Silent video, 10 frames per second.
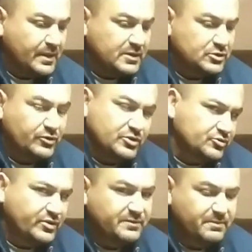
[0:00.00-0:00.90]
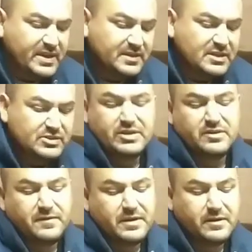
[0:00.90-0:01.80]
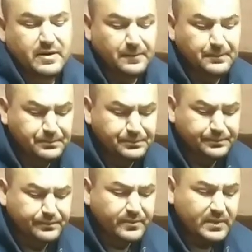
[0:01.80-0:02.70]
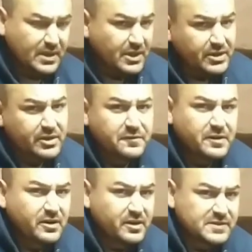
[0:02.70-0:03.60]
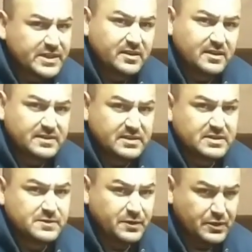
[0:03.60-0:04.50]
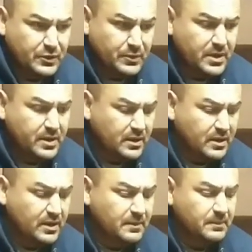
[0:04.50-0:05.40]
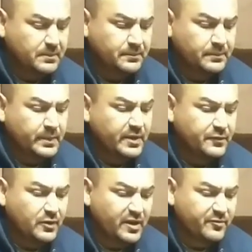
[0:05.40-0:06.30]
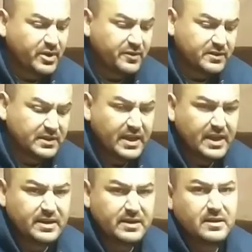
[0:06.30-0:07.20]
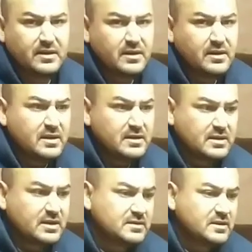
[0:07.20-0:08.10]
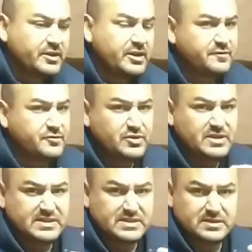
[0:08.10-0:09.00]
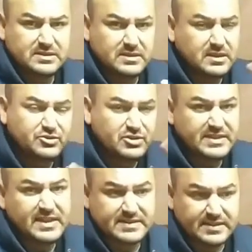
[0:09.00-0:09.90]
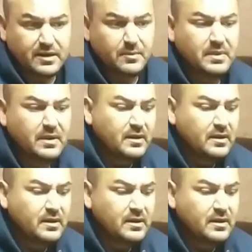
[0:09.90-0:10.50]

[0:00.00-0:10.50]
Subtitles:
So there's three main things you need to figure out. You need to figure out if saddle hunting is for you. If you have private land to hunt on and you have tree stands set up,